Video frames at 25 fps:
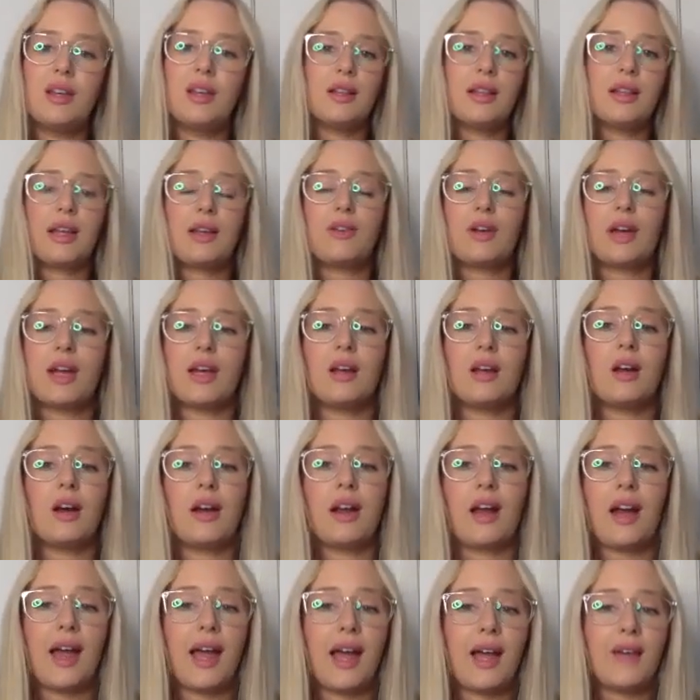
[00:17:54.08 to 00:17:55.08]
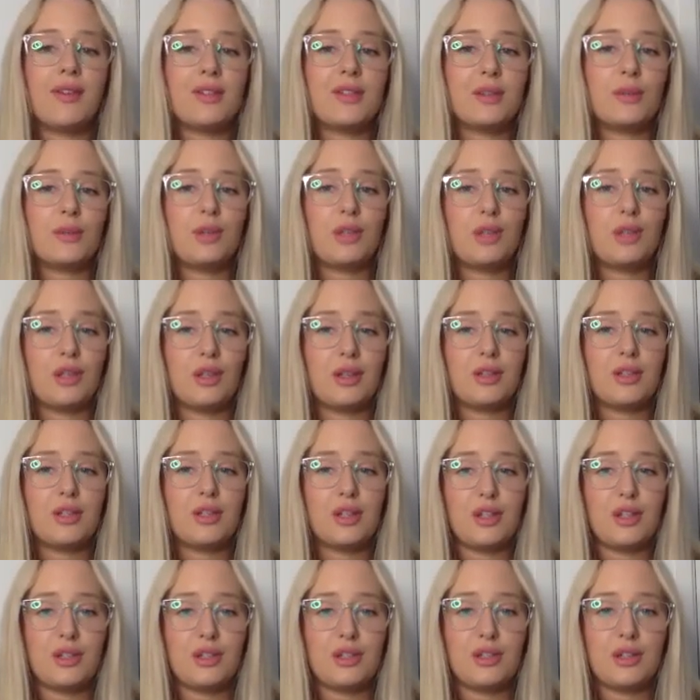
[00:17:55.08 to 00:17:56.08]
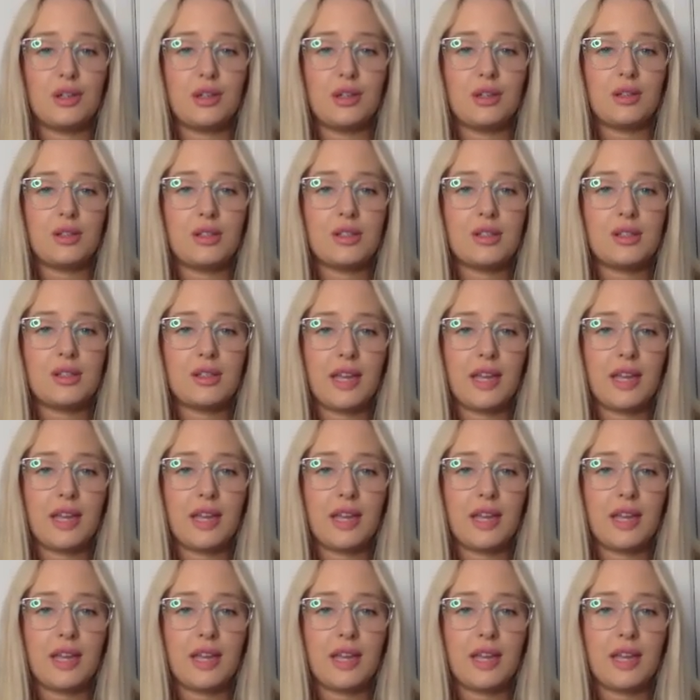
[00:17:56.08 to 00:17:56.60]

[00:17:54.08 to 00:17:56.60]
Like Ryan got, I have some huge, huge goals.